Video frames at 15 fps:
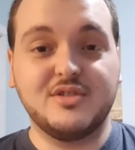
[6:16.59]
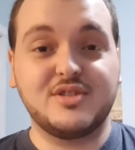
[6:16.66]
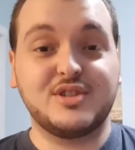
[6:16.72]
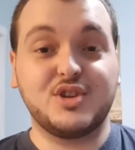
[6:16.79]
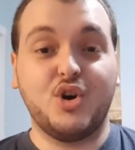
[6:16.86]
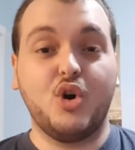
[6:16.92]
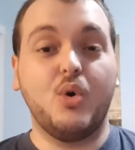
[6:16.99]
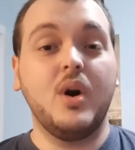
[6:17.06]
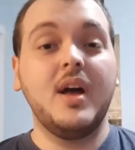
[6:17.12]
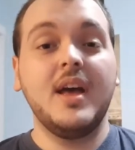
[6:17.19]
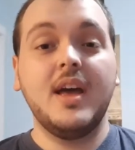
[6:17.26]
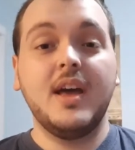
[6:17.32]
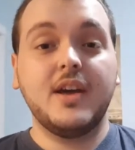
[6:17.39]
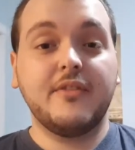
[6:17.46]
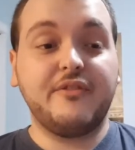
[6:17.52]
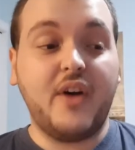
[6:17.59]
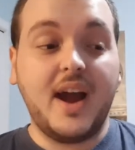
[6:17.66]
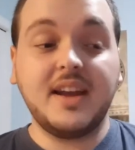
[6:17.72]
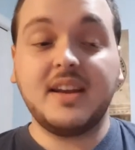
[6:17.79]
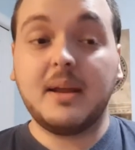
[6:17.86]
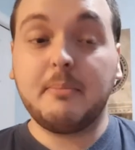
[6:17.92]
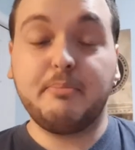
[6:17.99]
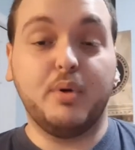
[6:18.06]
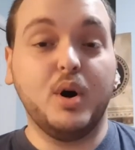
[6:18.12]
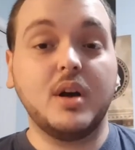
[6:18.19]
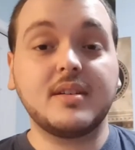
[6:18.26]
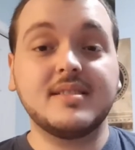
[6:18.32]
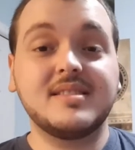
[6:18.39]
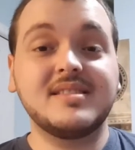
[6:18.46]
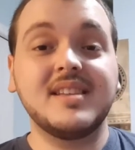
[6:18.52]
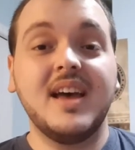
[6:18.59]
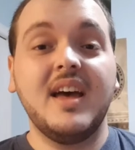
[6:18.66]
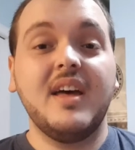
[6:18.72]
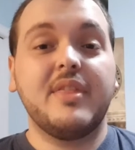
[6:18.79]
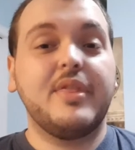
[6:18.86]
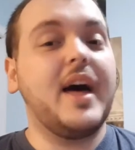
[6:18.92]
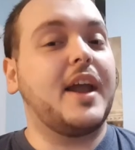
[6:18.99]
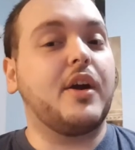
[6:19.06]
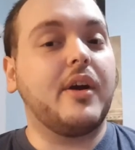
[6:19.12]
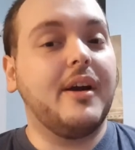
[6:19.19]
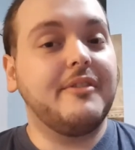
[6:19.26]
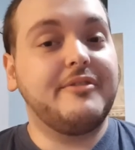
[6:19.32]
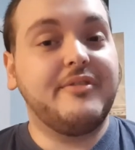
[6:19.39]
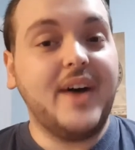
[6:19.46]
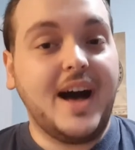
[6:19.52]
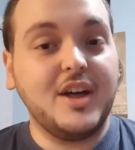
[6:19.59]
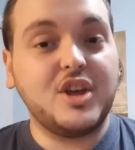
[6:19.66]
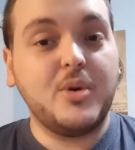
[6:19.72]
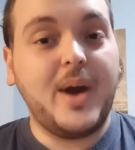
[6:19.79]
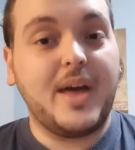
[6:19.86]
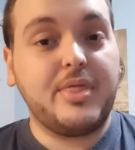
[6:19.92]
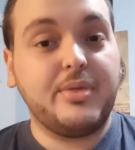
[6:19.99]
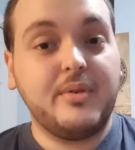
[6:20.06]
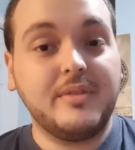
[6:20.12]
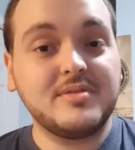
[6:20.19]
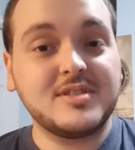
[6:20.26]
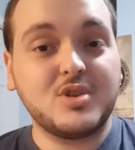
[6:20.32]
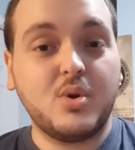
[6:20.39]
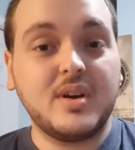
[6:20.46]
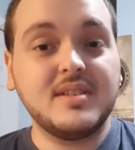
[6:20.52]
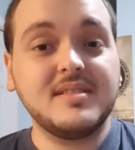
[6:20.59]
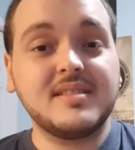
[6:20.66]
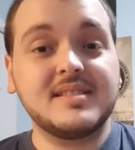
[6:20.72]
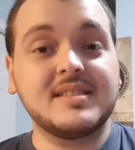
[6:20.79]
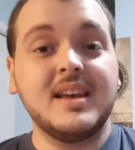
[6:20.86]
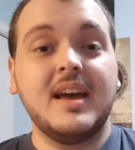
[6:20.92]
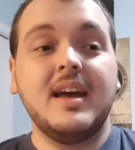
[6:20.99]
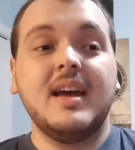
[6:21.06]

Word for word: So finding books that are of value at thrift stores